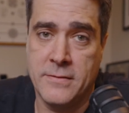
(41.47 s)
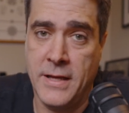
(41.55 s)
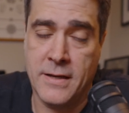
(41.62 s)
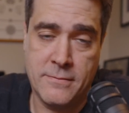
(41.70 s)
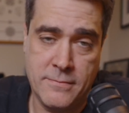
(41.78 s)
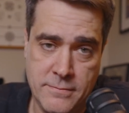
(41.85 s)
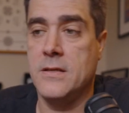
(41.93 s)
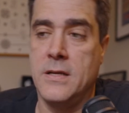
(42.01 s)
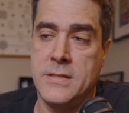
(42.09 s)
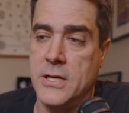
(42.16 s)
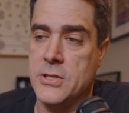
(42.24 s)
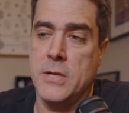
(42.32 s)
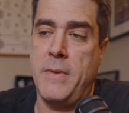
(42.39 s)
Like,
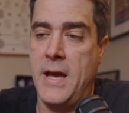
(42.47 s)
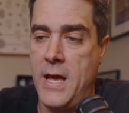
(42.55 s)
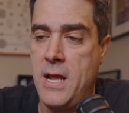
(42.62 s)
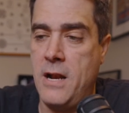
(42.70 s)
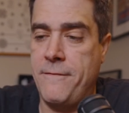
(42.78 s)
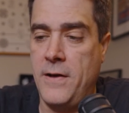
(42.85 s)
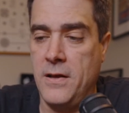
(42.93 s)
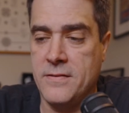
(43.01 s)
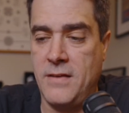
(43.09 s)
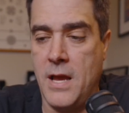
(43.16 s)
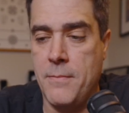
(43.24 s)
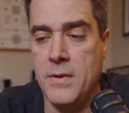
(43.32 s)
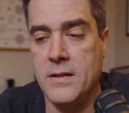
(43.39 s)
essentially, my NFL
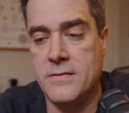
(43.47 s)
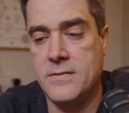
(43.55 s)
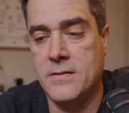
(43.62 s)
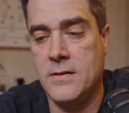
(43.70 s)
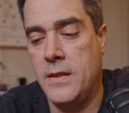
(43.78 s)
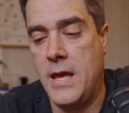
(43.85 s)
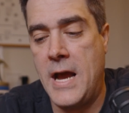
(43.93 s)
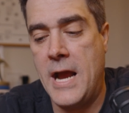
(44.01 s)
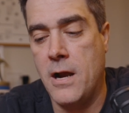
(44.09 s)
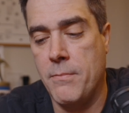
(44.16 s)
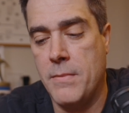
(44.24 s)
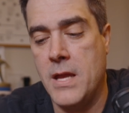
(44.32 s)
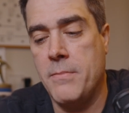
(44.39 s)
assignments, they
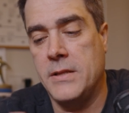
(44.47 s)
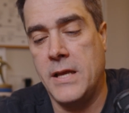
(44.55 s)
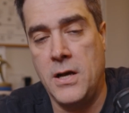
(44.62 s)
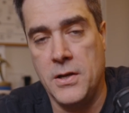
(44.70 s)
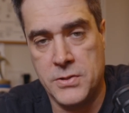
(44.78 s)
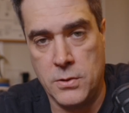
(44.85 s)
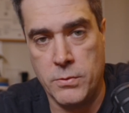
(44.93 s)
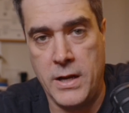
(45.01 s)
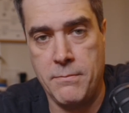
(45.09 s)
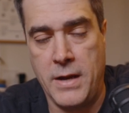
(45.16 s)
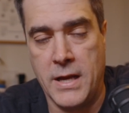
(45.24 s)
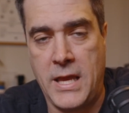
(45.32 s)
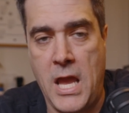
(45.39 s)
hire me, but they also rent
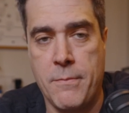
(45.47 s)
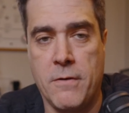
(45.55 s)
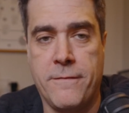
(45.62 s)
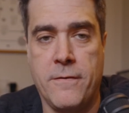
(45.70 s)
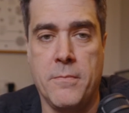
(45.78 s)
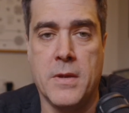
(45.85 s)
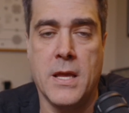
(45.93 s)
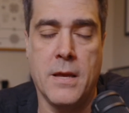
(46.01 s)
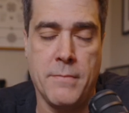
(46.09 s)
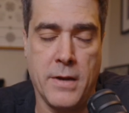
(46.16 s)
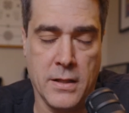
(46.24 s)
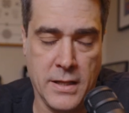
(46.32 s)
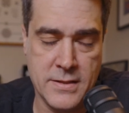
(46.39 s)
my camera from me and
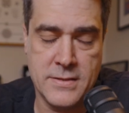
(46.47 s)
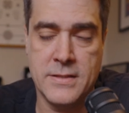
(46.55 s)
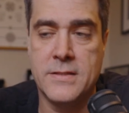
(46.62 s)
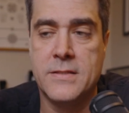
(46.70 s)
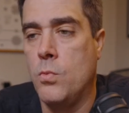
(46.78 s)
my lenses.